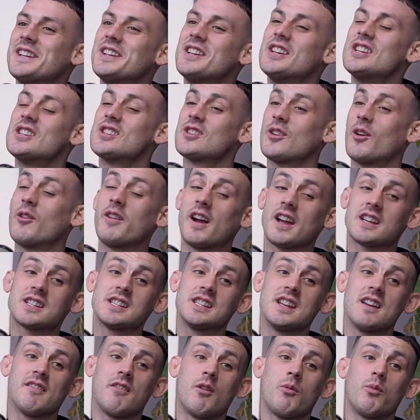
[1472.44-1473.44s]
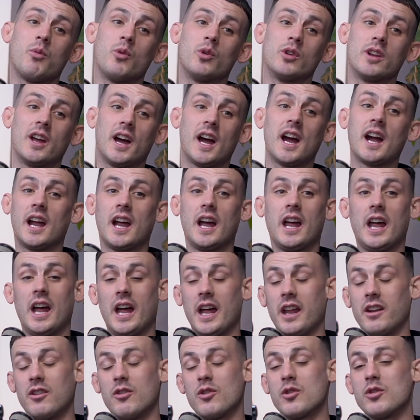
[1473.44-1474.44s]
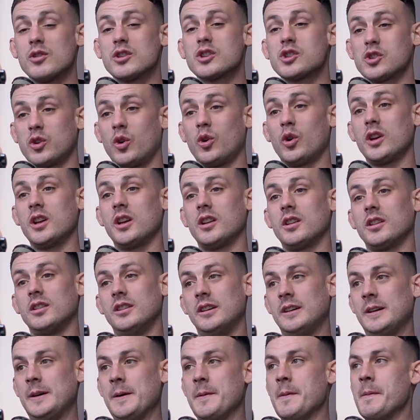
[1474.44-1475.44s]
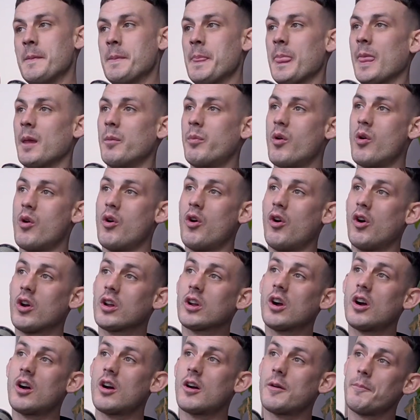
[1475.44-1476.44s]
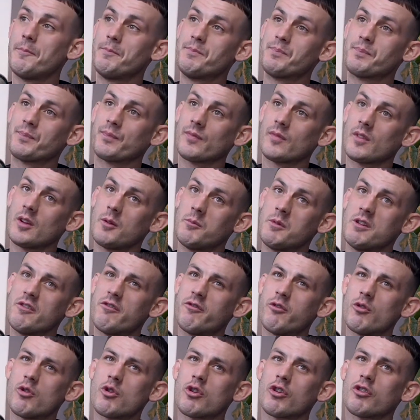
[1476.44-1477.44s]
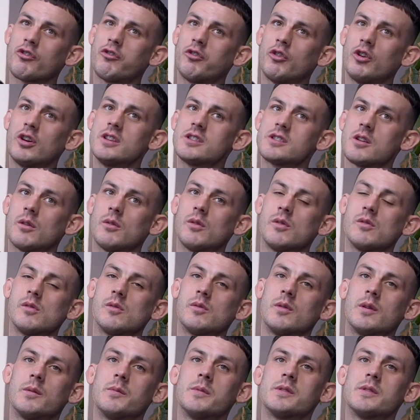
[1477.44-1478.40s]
So I've actually never won an Irish title, but I got my first fight. So when